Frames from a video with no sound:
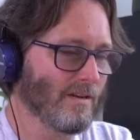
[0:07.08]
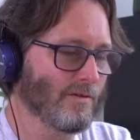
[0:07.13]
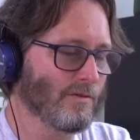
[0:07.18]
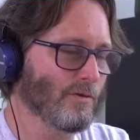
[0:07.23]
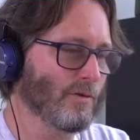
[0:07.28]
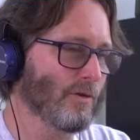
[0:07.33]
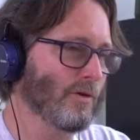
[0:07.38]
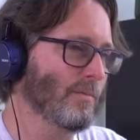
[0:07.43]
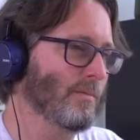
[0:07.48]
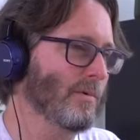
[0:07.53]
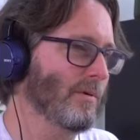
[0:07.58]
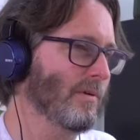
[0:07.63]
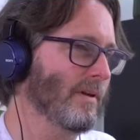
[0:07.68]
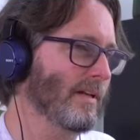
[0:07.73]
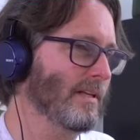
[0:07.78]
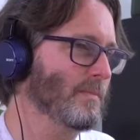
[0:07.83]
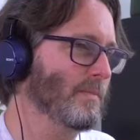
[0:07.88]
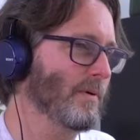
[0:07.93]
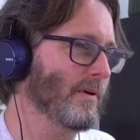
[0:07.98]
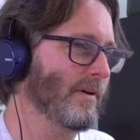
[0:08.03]
enjoyable
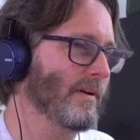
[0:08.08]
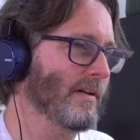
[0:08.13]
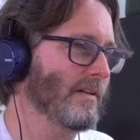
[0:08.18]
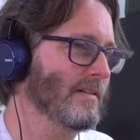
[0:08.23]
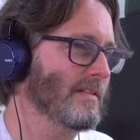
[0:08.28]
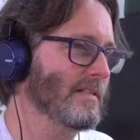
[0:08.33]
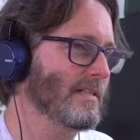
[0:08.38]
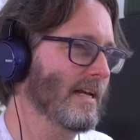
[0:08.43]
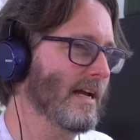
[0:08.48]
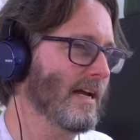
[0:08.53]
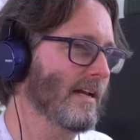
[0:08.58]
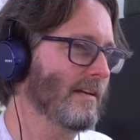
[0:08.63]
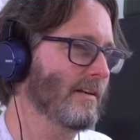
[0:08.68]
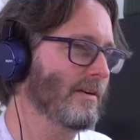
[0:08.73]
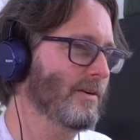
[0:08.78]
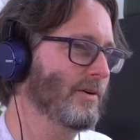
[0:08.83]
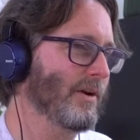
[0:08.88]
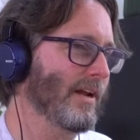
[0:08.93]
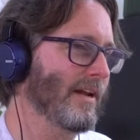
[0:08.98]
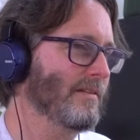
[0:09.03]
experience
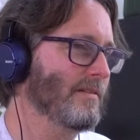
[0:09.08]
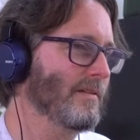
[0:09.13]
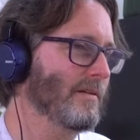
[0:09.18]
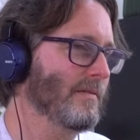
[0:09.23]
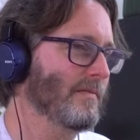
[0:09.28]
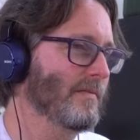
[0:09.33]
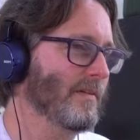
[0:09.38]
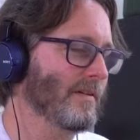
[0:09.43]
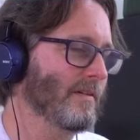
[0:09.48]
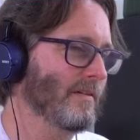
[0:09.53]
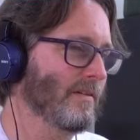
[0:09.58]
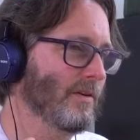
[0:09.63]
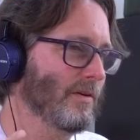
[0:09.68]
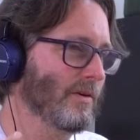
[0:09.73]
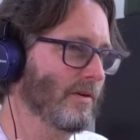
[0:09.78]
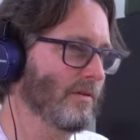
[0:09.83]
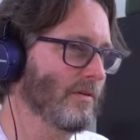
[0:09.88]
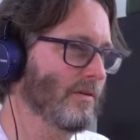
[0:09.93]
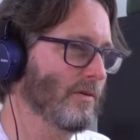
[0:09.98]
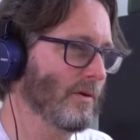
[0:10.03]
and creative, and you
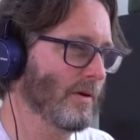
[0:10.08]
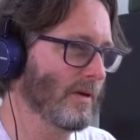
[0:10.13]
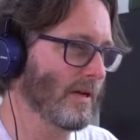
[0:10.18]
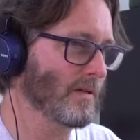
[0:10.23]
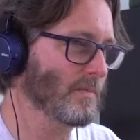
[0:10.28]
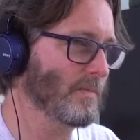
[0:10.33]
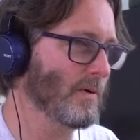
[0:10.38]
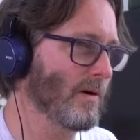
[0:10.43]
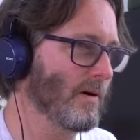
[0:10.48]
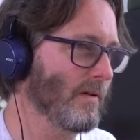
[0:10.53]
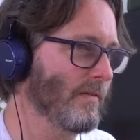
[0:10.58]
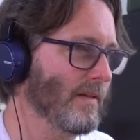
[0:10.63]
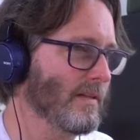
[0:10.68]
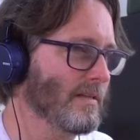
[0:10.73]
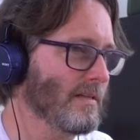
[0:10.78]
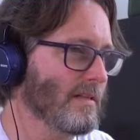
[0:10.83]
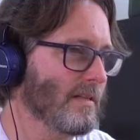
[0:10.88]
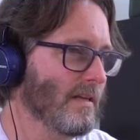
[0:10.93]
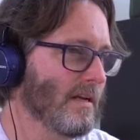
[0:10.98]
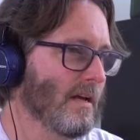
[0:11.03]
can do it as part of
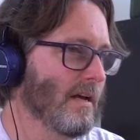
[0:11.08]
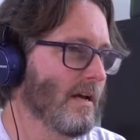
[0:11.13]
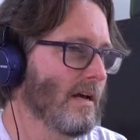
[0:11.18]
this